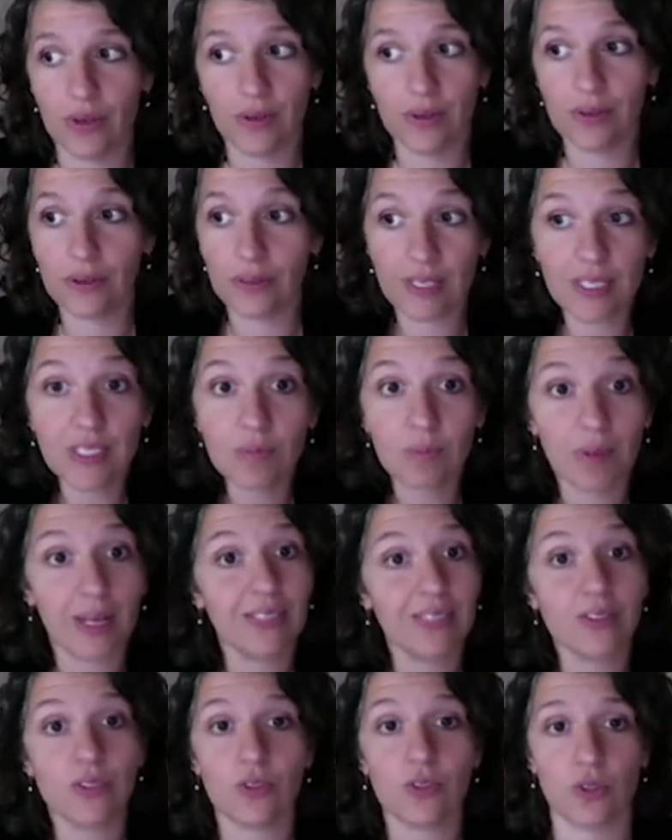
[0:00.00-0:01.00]
These
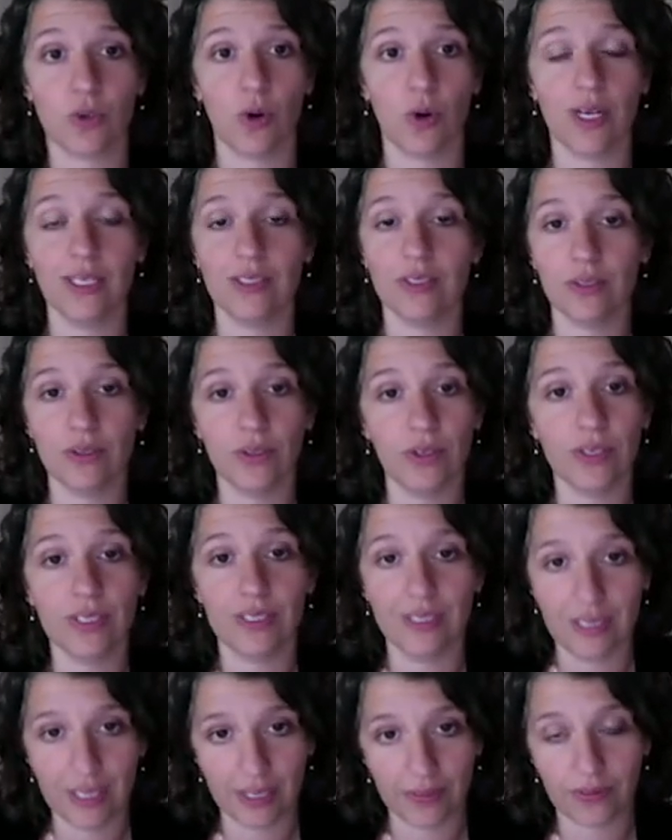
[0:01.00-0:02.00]
places are going to look
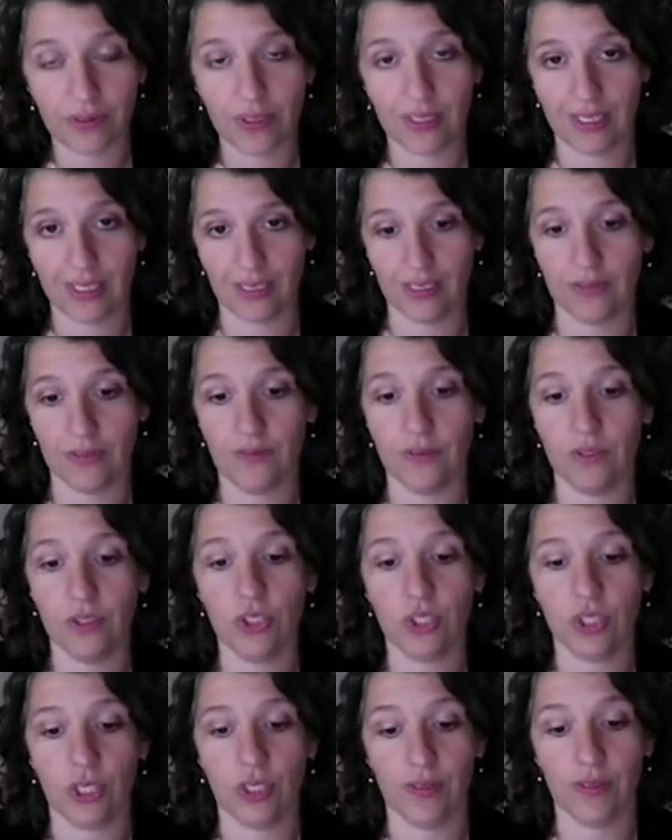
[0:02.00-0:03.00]
different in the
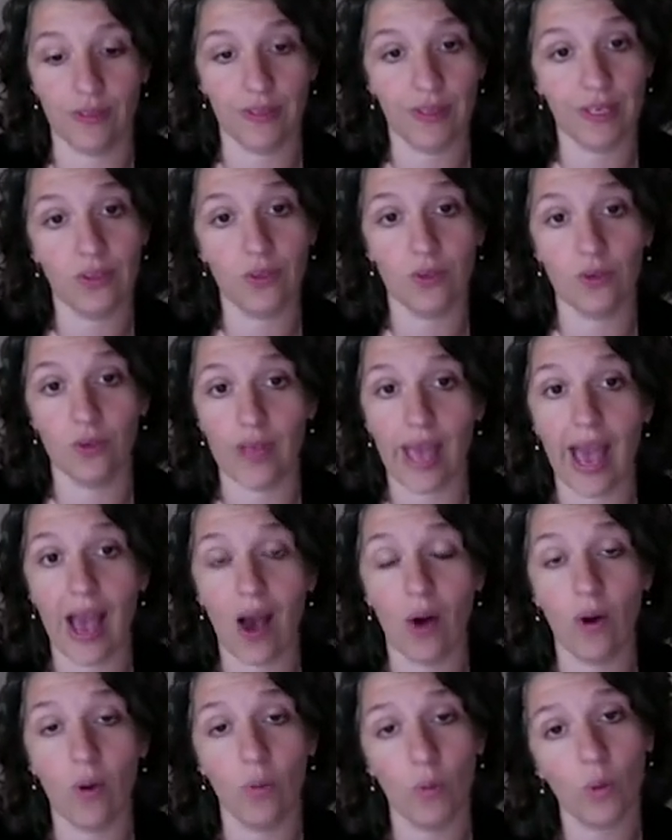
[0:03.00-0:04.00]
future than they do
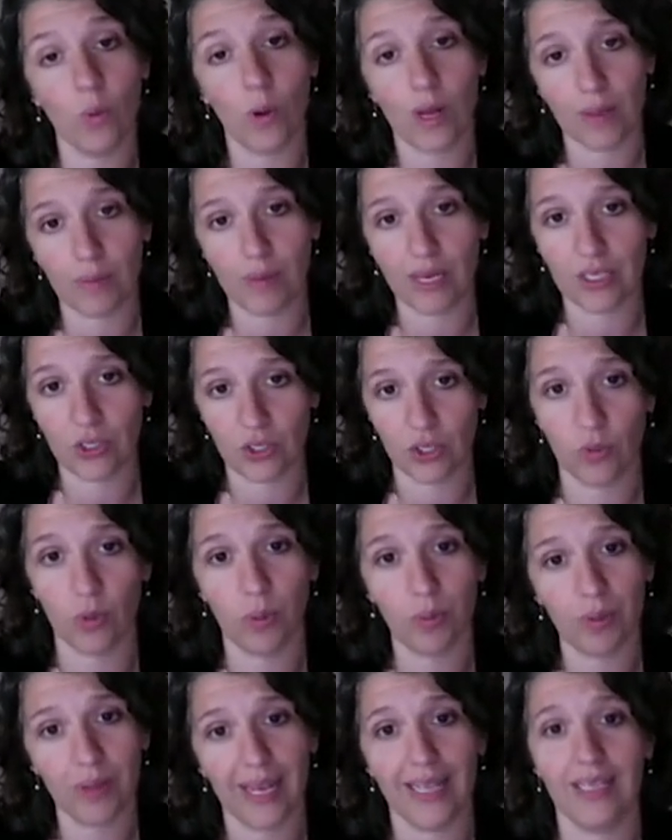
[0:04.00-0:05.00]
now, and we want to make sure we're
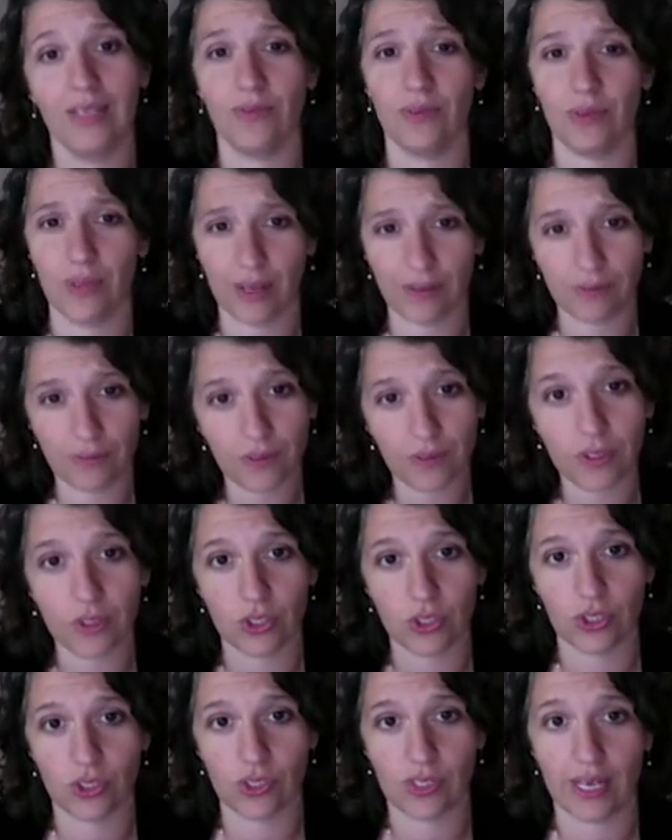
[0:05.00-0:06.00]
planning for that
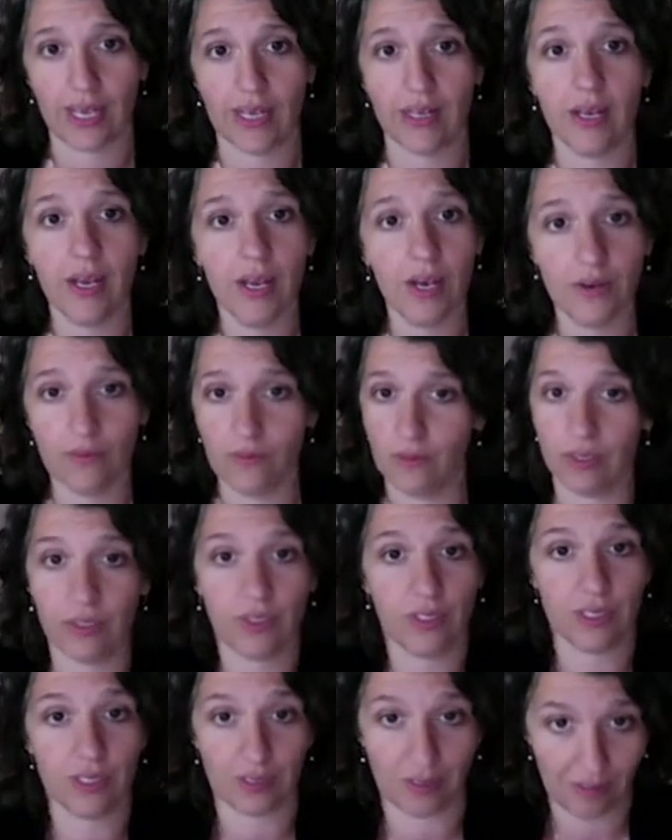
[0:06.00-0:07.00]
future state
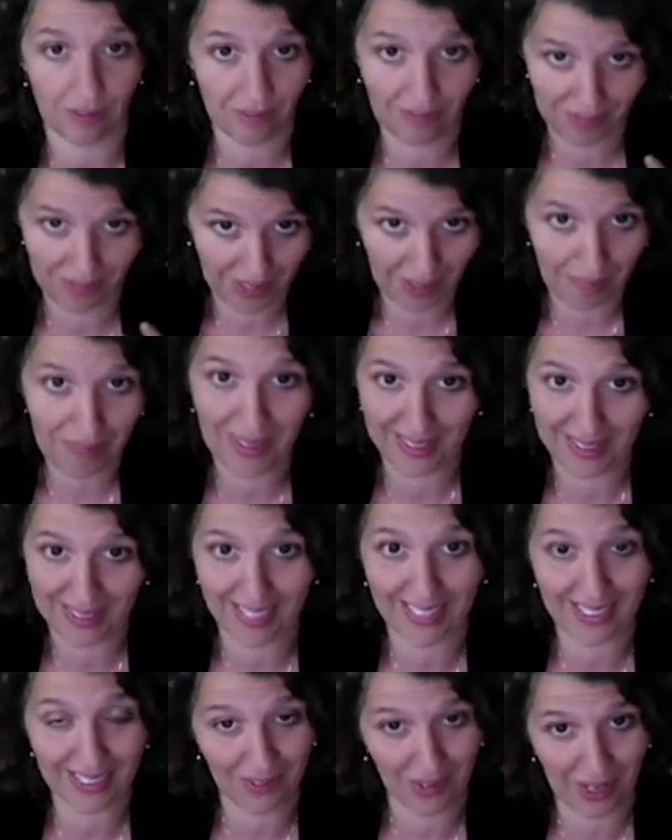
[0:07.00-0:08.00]
versus something
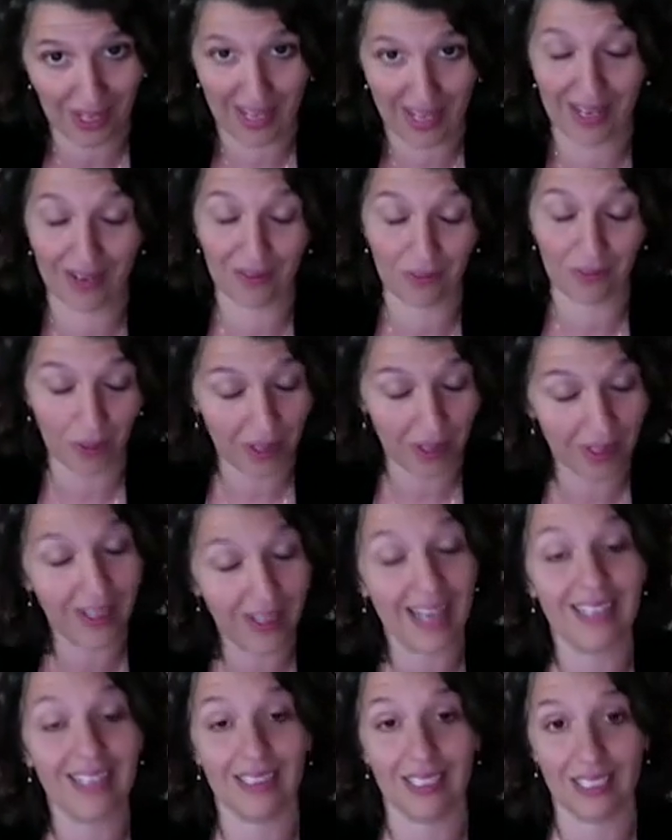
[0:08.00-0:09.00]
that will
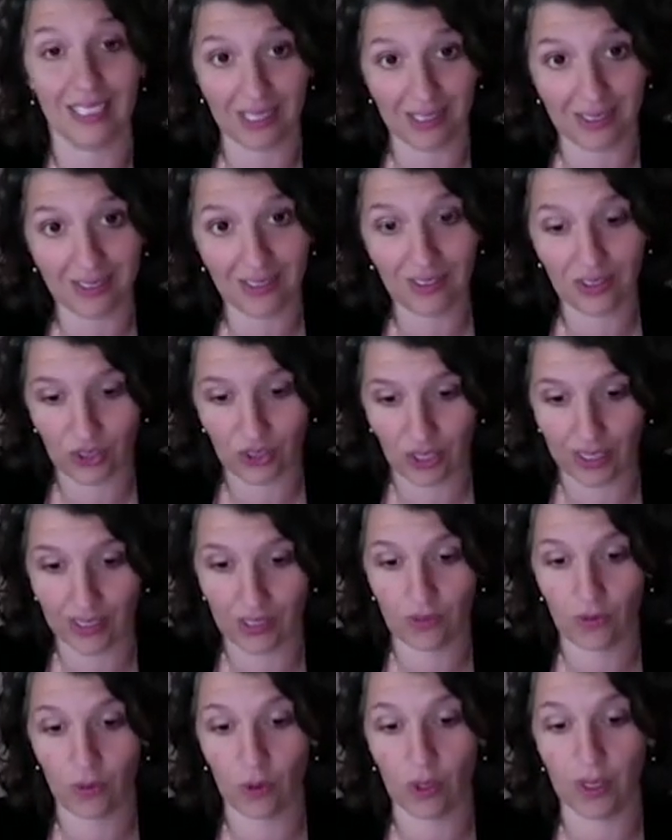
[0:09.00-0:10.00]
likely
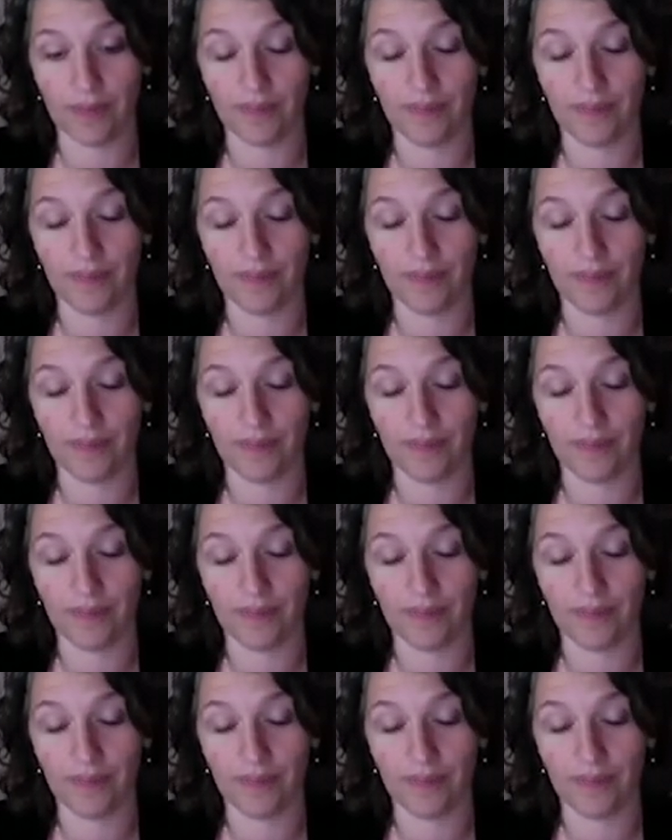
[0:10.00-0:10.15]
transform.